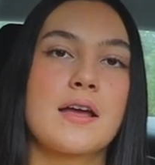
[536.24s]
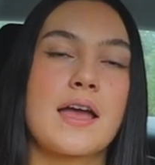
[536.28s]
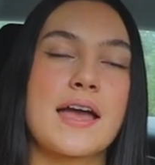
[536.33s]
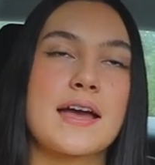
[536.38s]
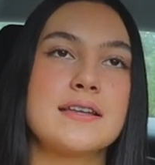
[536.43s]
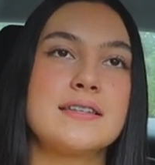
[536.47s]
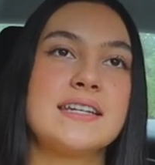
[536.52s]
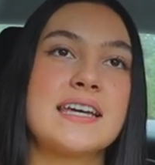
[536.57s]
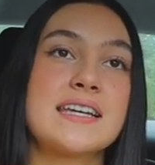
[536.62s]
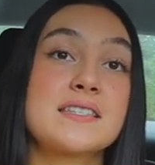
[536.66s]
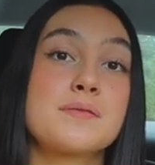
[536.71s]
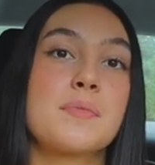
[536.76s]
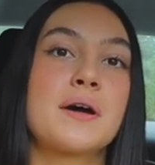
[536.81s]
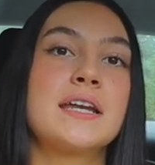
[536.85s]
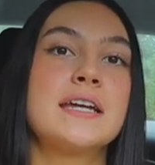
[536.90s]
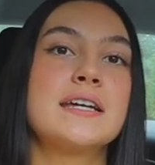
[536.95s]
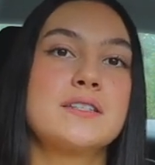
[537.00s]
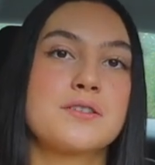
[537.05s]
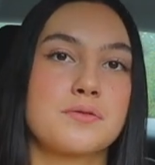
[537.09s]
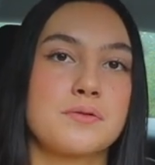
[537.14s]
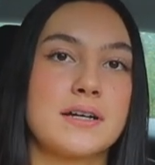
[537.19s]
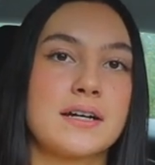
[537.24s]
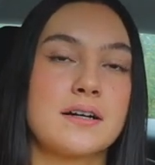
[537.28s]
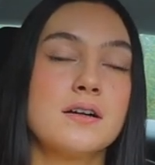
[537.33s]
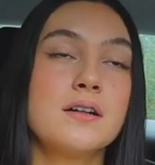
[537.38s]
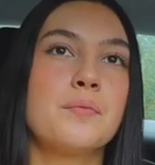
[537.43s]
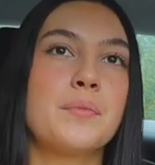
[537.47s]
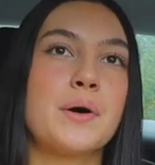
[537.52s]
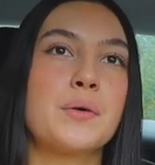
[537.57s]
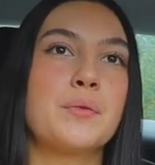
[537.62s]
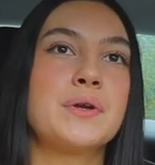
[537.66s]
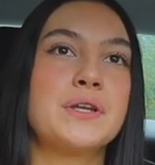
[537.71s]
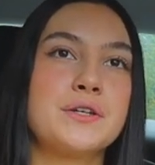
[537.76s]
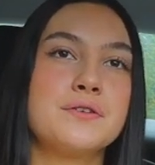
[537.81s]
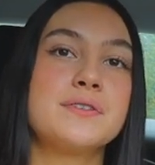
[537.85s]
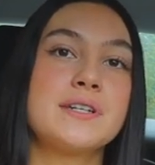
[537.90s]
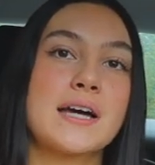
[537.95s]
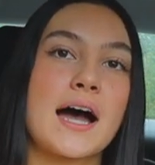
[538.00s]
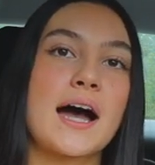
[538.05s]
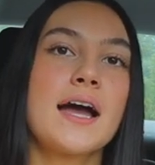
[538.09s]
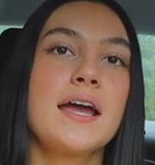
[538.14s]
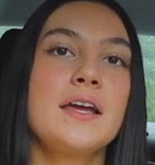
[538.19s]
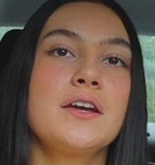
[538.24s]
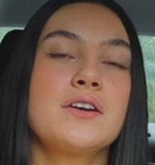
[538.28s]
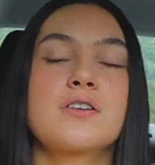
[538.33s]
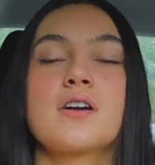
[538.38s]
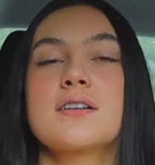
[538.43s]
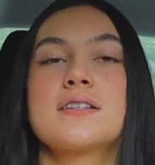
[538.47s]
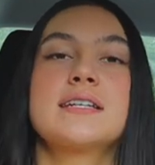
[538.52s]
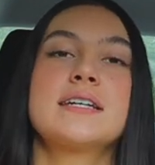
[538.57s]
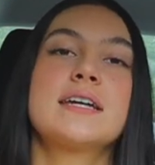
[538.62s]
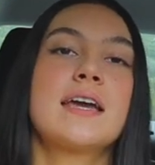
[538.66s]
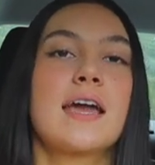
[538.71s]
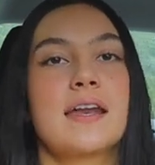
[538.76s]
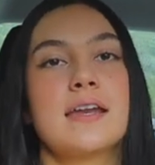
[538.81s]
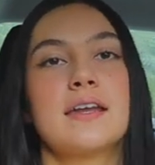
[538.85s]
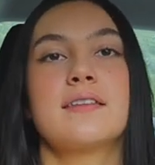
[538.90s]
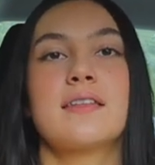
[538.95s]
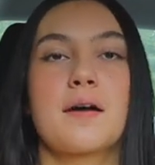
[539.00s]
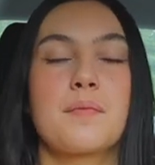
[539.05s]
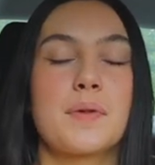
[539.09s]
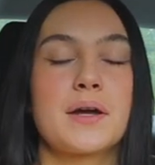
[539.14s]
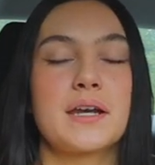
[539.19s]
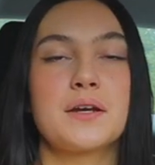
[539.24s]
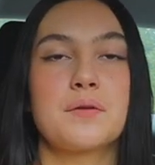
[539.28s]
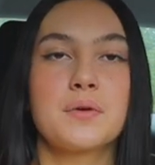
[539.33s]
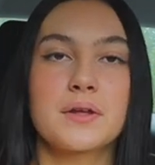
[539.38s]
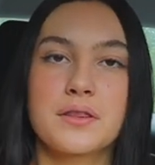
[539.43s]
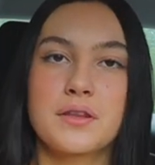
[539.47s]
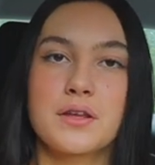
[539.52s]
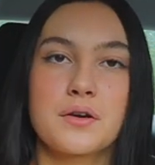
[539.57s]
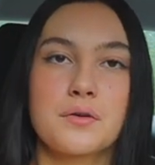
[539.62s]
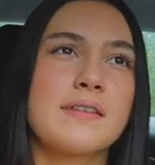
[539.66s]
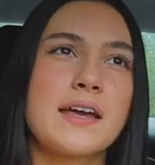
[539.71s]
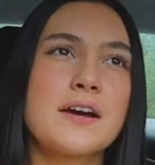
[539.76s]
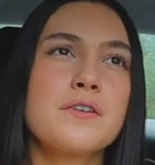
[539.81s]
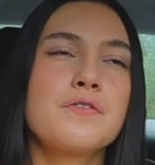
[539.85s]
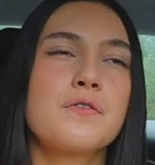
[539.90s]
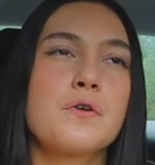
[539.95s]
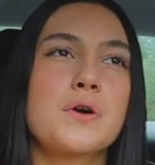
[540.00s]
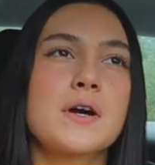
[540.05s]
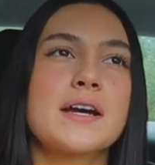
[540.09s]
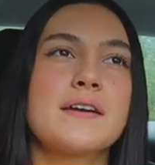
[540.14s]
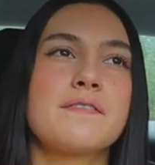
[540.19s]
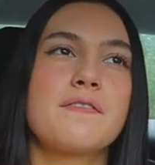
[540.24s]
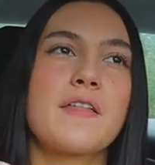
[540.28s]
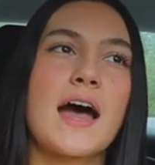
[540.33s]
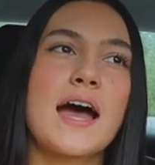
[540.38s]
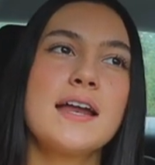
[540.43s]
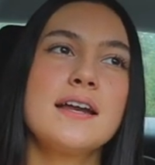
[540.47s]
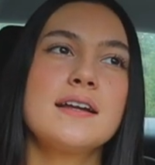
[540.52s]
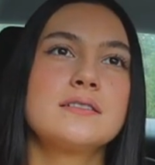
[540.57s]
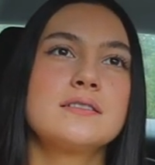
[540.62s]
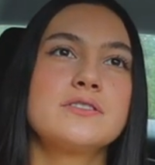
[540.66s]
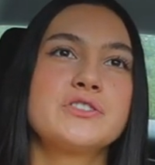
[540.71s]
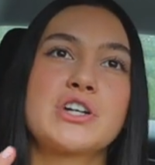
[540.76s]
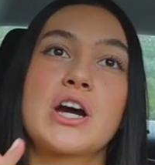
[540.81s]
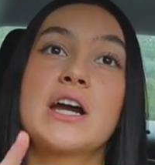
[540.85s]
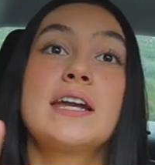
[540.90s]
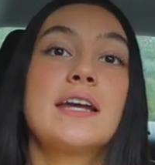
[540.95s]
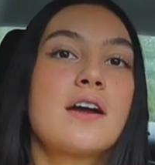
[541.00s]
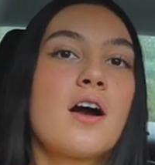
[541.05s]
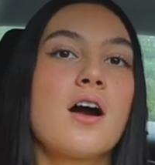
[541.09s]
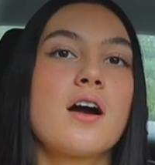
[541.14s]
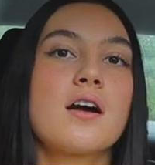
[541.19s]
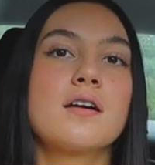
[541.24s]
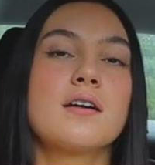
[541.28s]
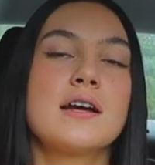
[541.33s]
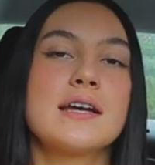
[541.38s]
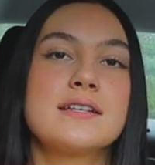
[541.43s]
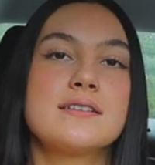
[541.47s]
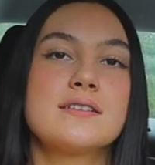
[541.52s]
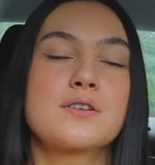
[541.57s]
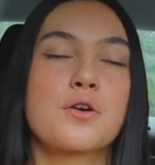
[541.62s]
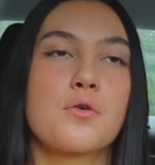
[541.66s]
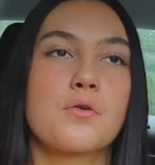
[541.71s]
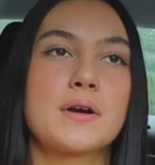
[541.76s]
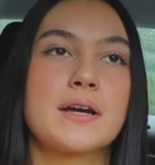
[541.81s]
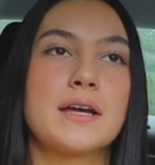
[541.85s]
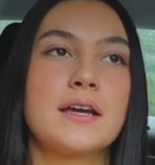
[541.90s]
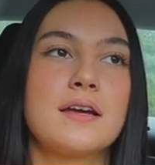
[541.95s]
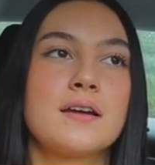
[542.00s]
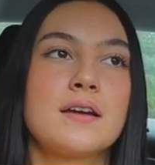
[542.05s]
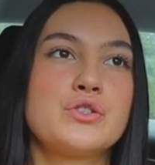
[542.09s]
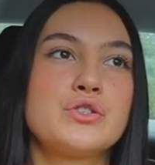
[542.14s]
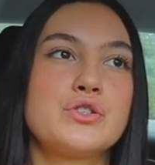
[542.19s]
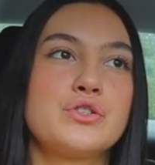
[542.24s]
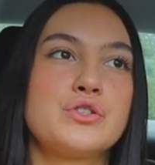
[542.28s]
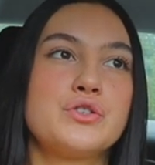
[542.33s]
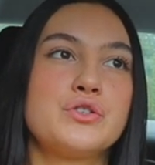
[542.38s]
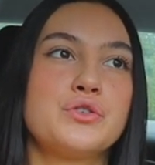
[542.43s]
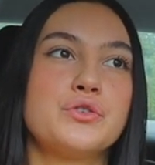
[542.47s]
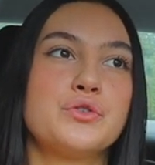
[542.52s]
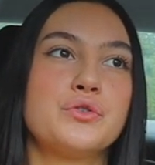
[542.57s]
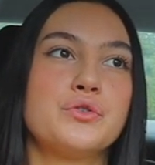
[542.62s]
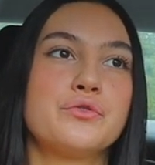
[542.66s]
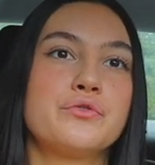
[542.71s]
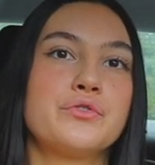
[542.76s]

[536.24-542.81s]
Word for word: And yes, money is real, but when you die, you're not taking any of that money with you. Therefore, if that shiny car is is going to